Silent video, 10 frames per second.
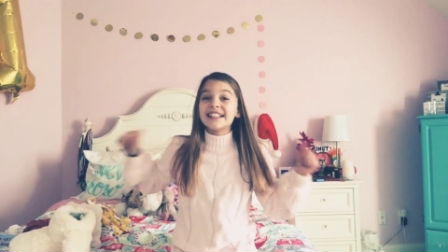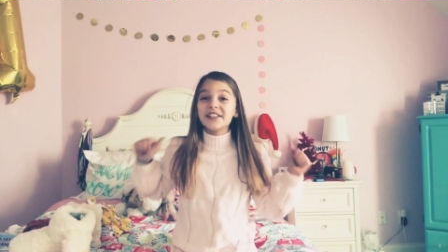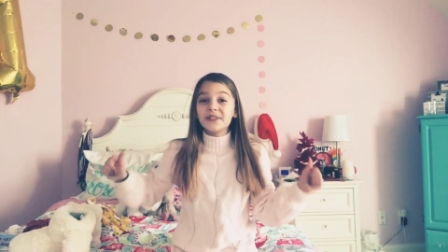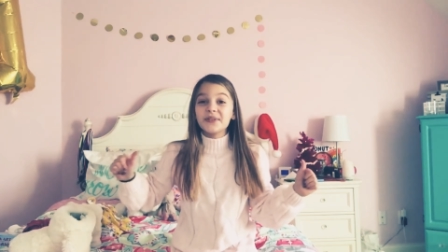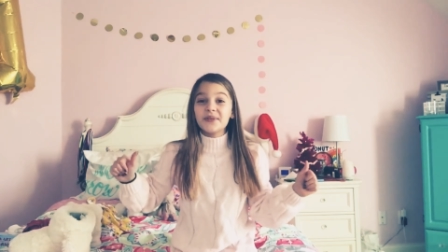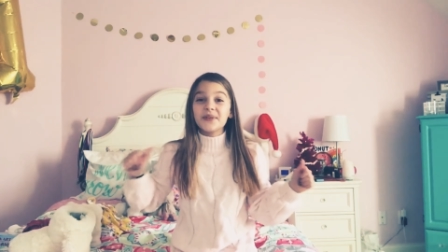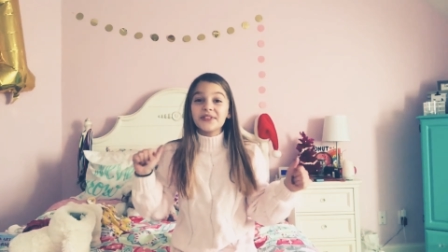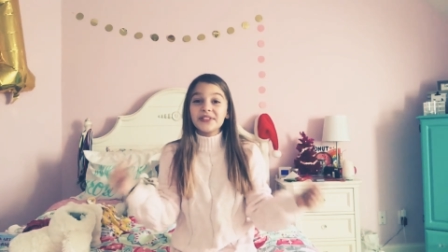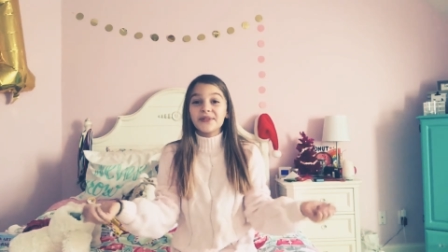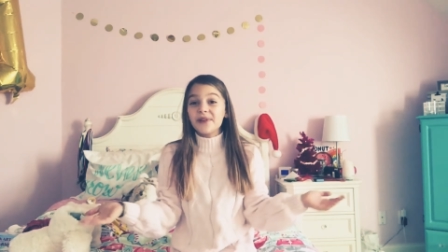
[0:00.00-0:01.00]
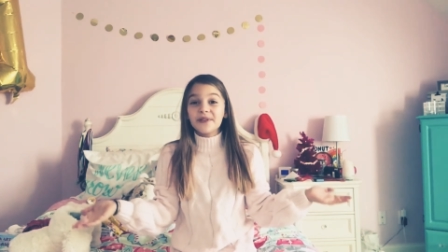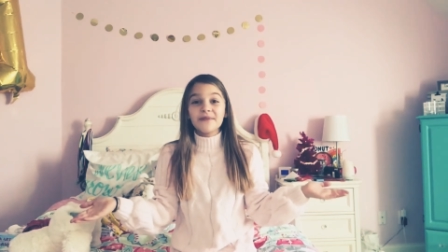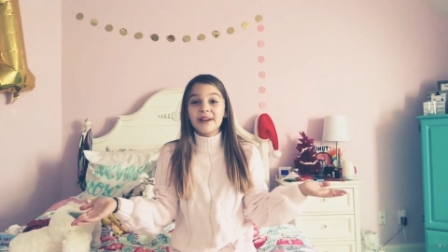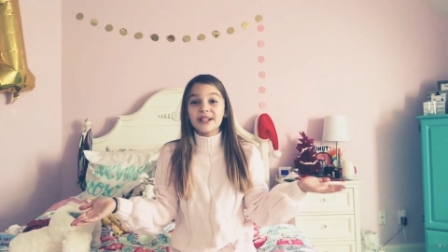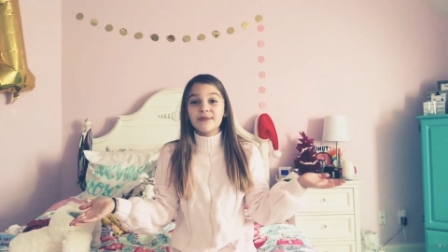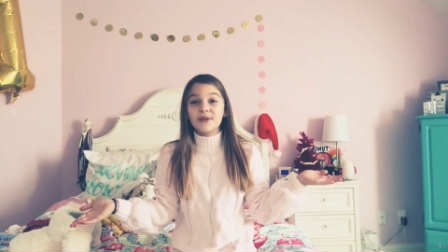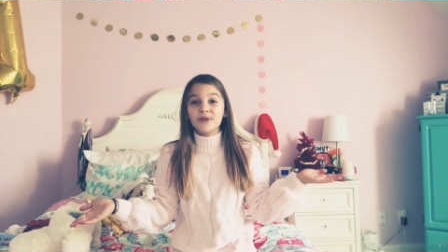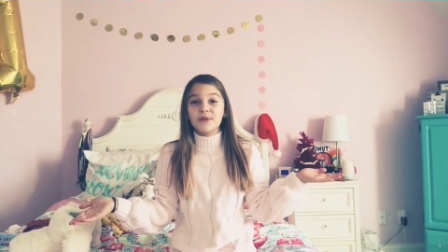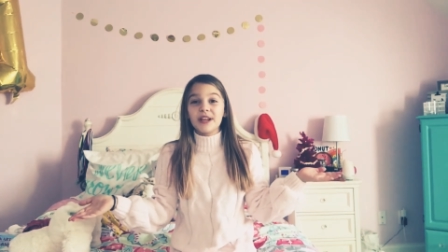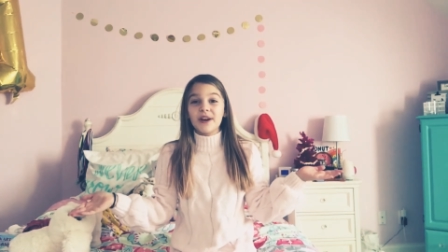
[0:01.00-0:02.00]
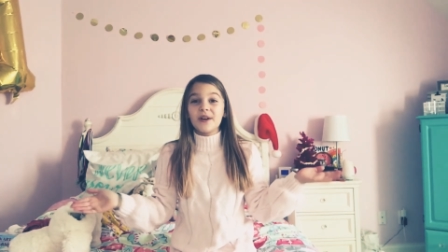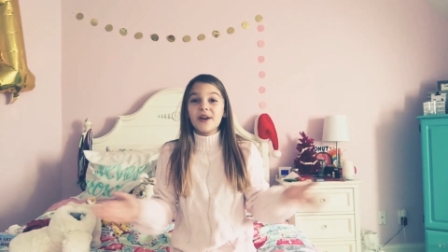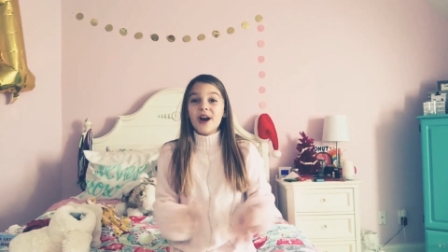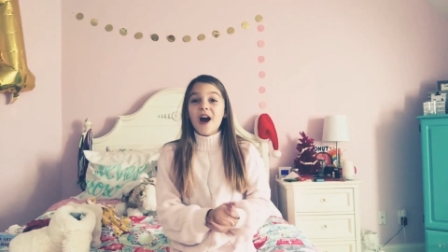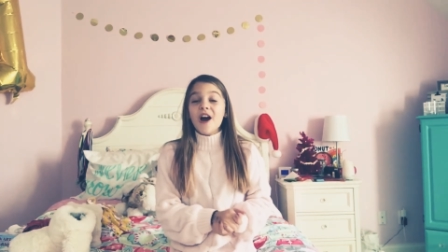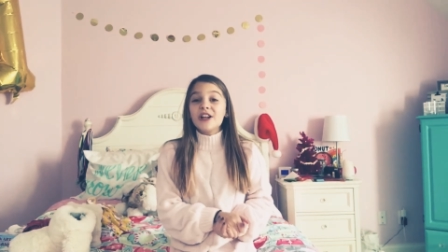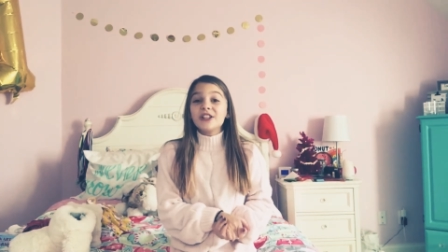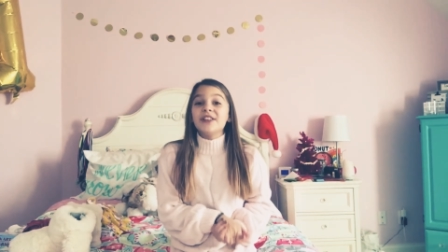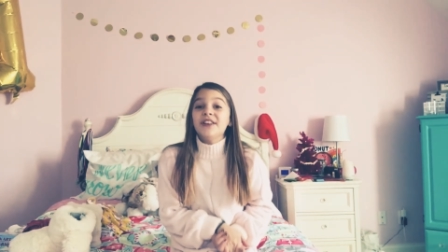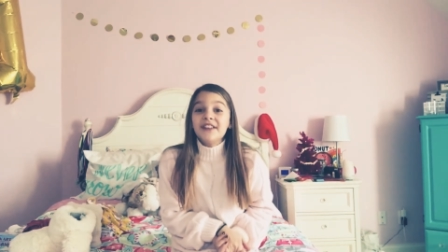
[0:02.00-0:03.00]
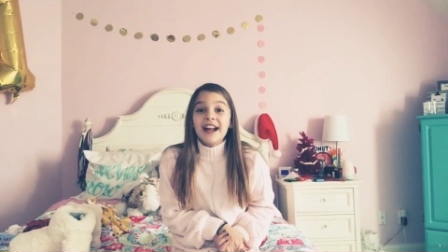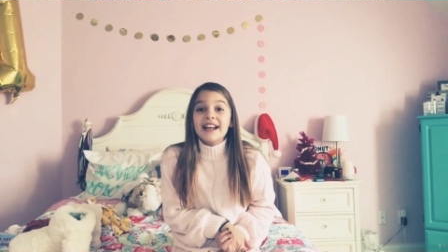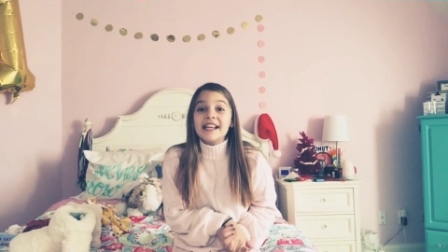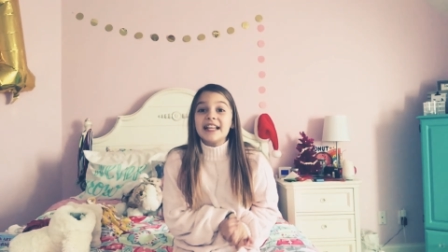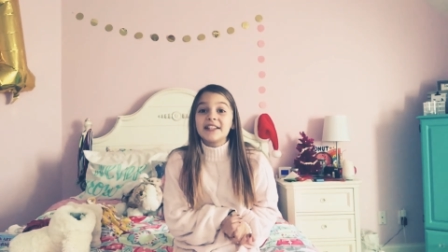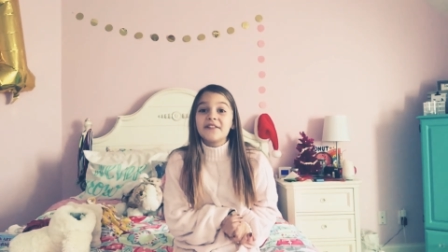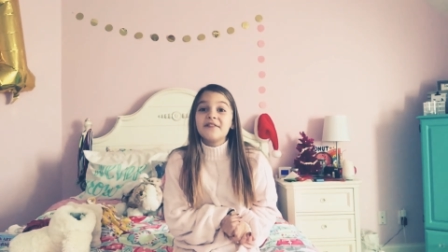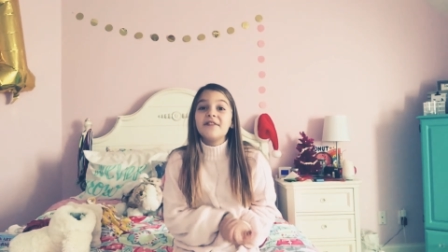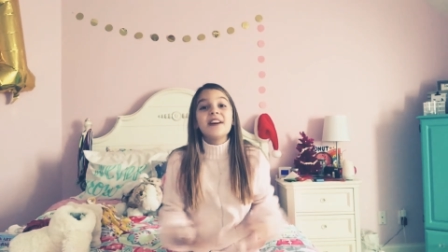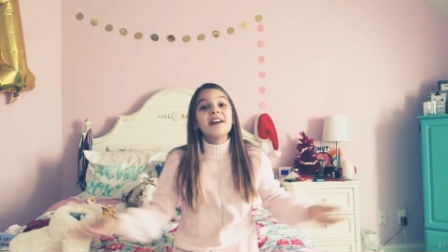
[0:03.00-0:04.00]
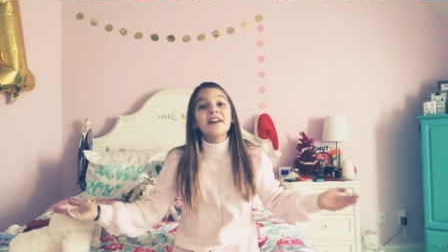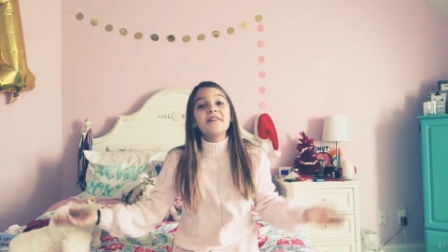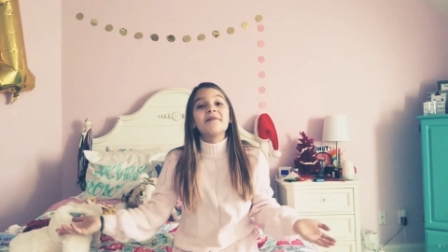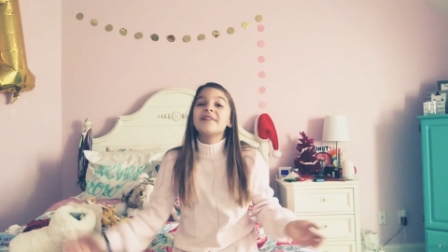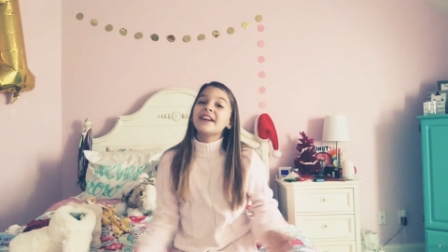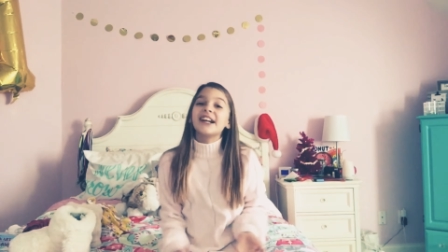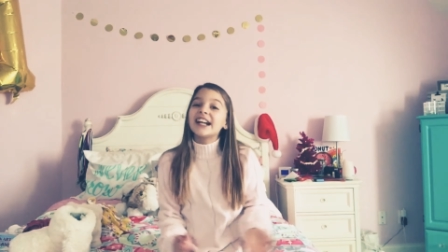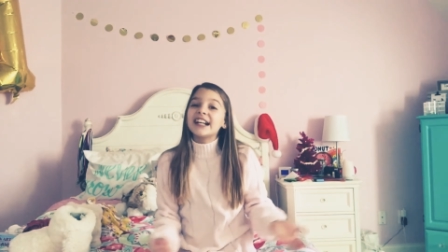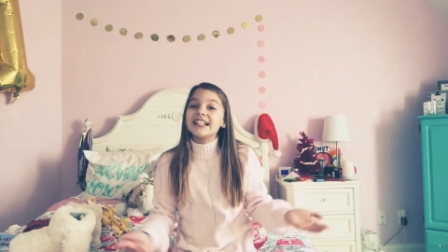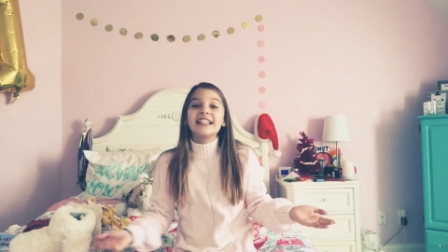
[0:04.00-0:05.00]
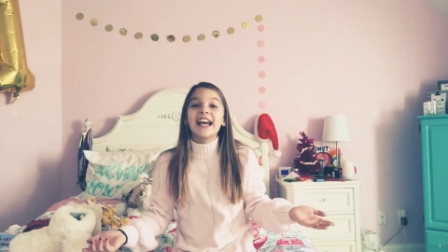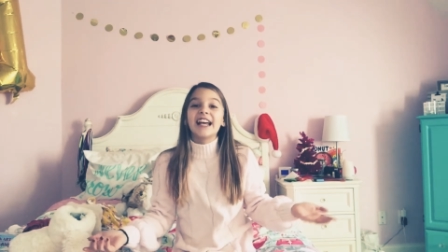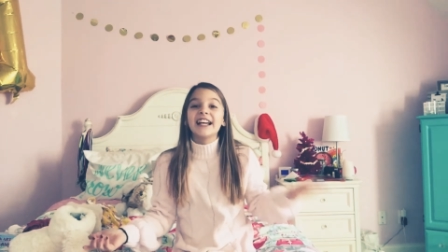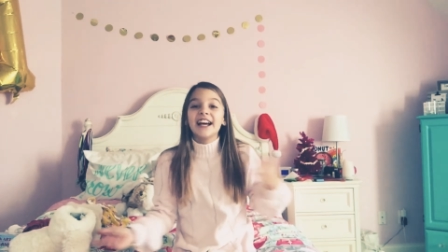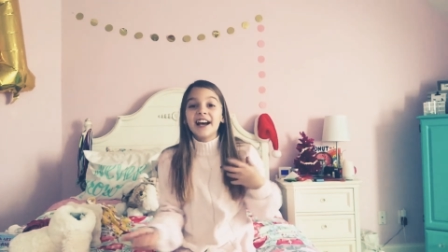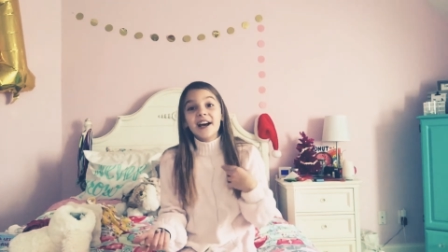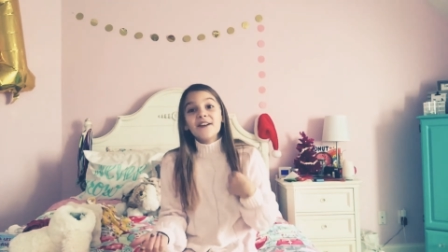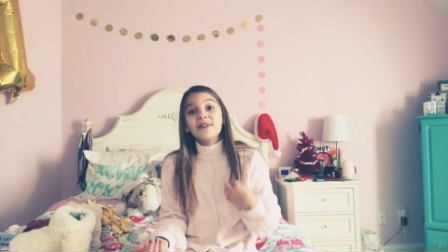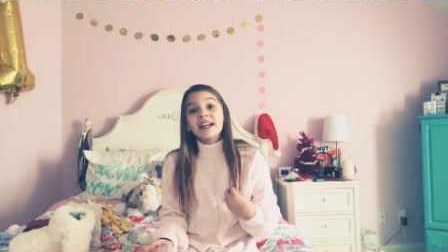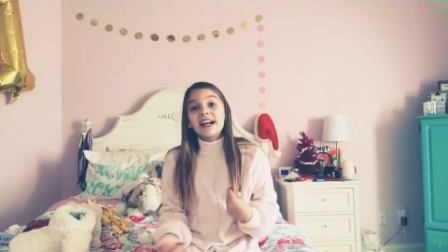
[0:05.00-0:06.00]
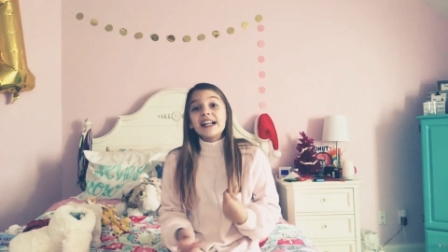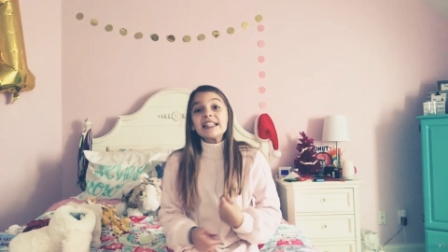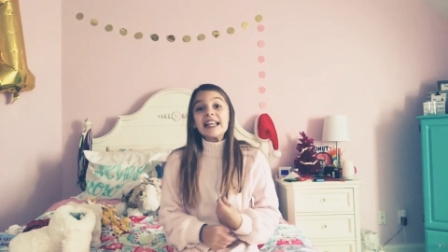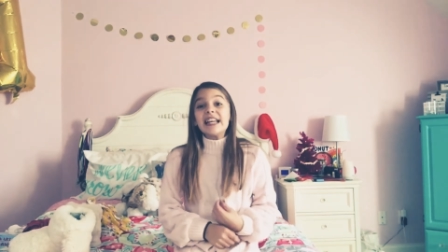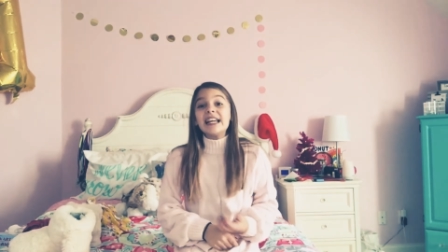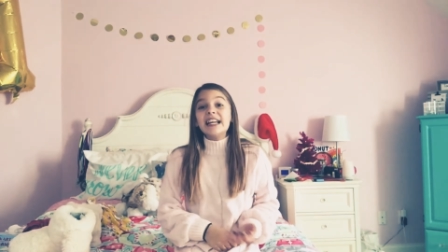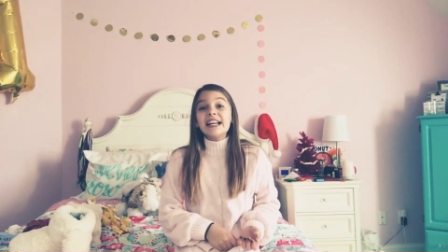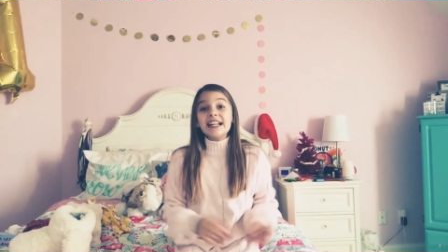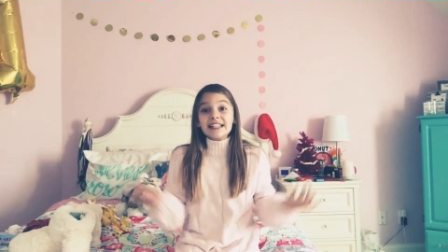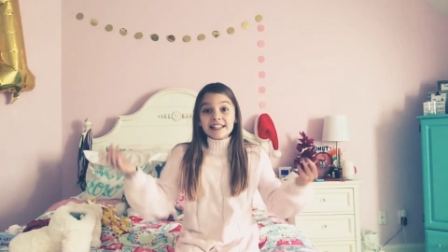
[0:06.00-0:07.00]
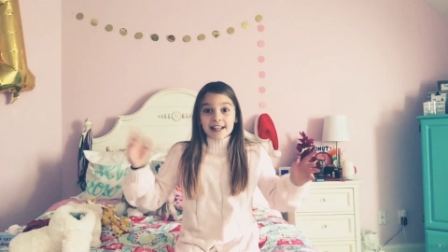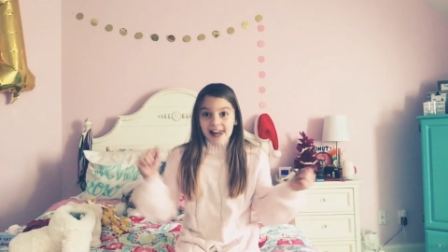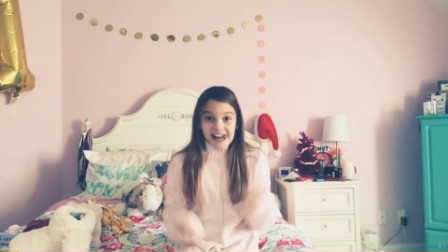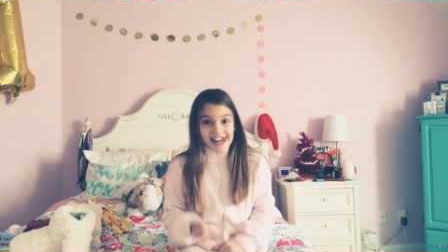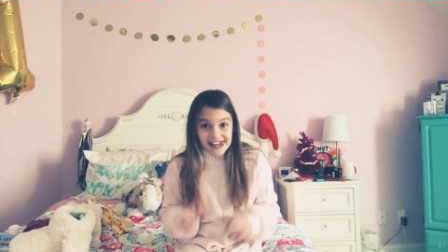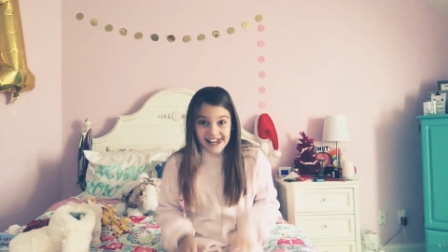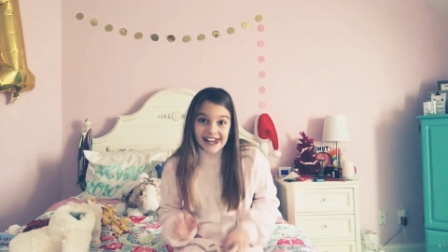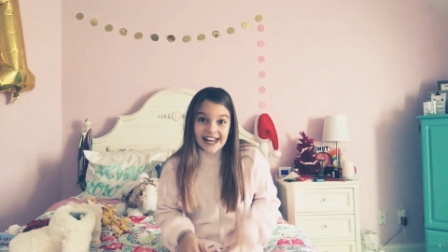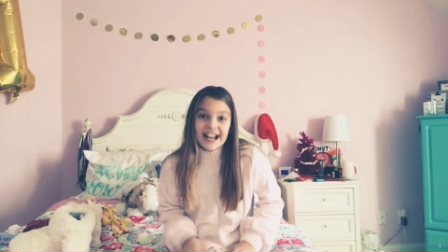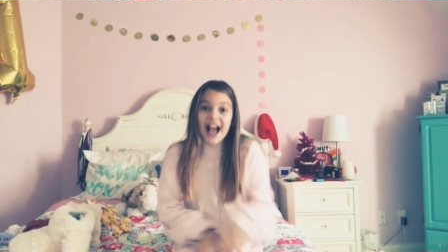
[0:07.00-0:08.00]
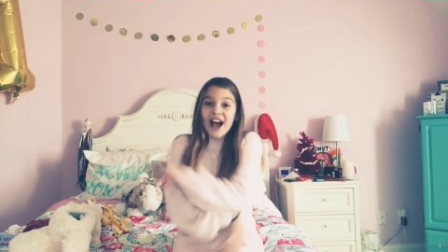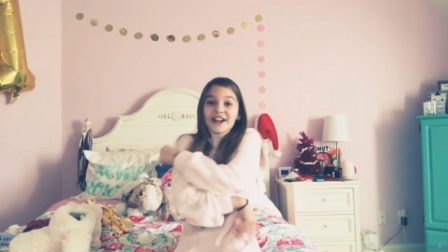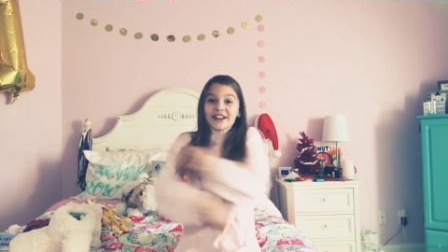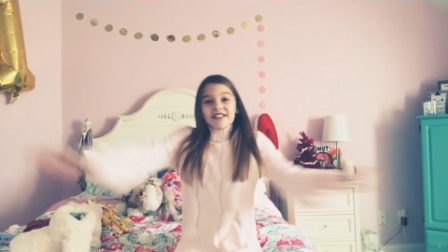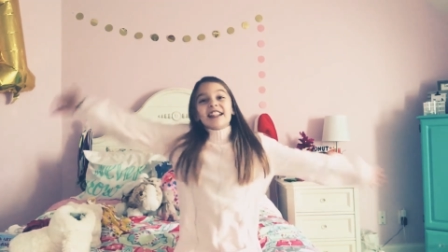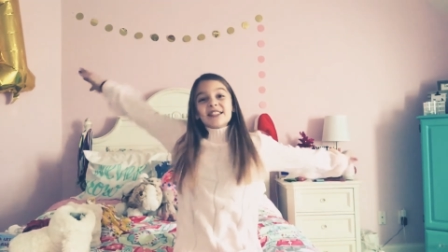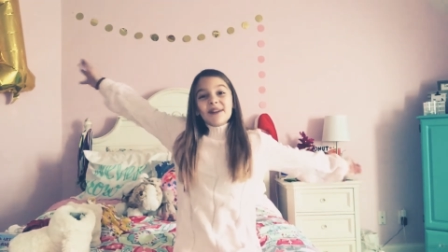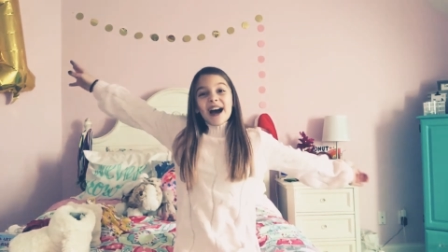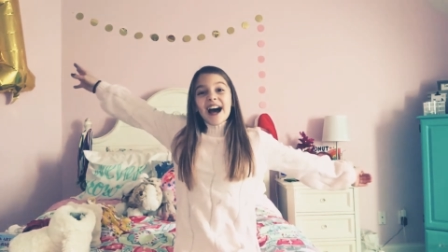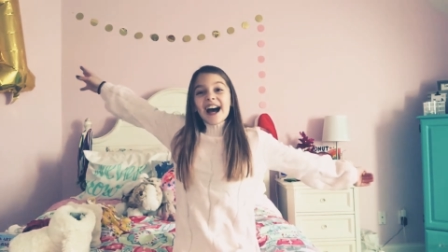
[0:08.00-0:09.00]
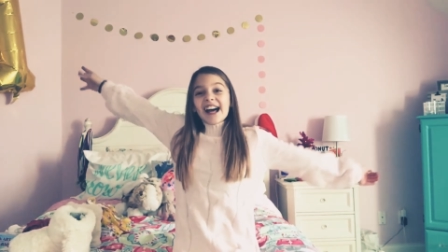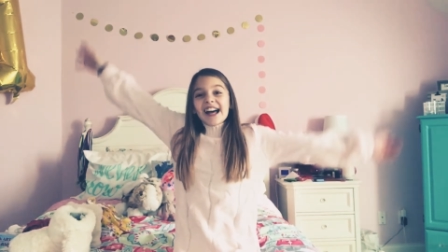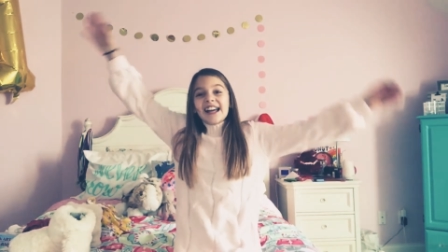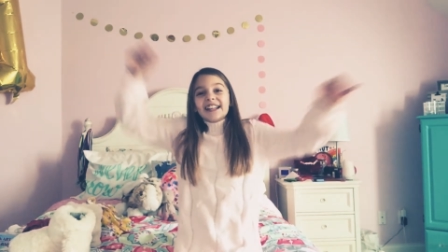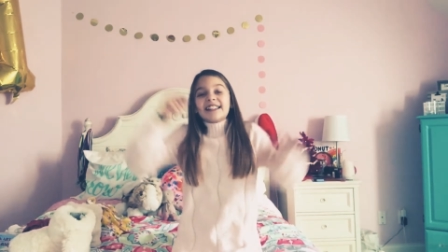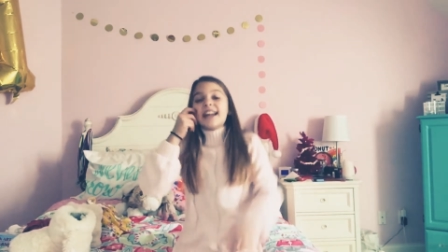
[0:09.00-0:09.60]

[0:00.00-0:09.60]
it's Jules and welcome back to my YouTube channel. Today is a very merry day because it's Christmas!